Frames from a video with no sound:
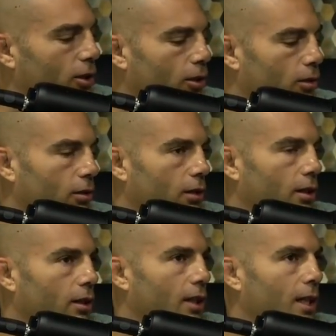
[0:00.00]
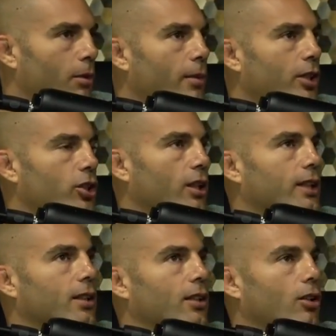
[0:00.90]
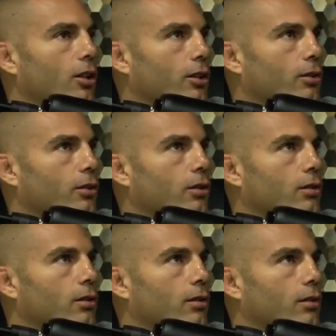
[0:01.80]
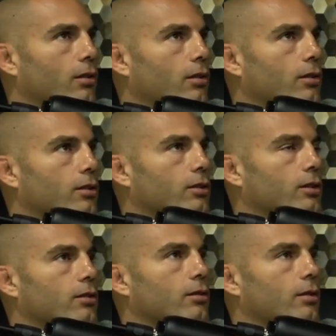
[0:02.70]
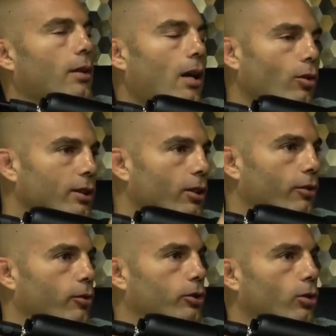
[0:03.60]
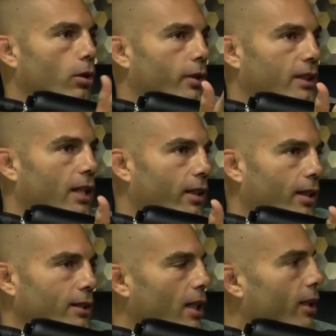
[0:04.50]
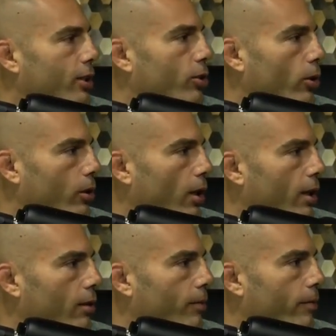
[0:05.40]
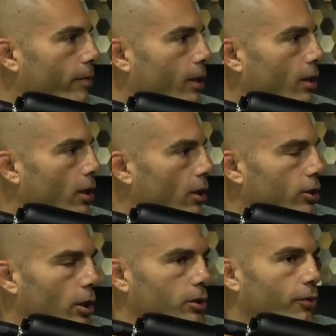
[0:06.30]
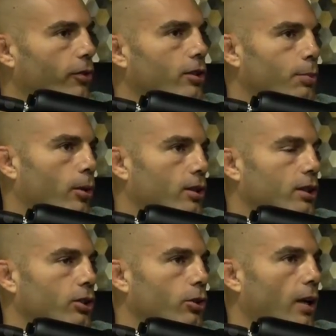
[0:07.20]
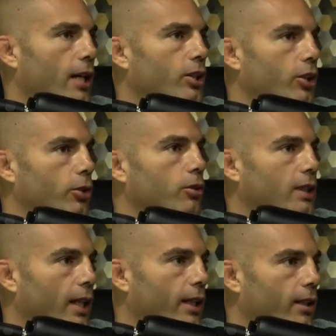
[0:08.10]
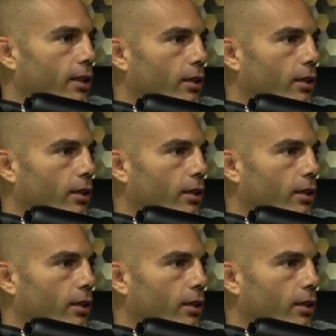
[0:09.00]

So, MMA Junkie did an article. Fuck. I'll go and tell the full story because I, it's kind of historic, right? Yeah, I enjoy it. So I was the first person to actually use a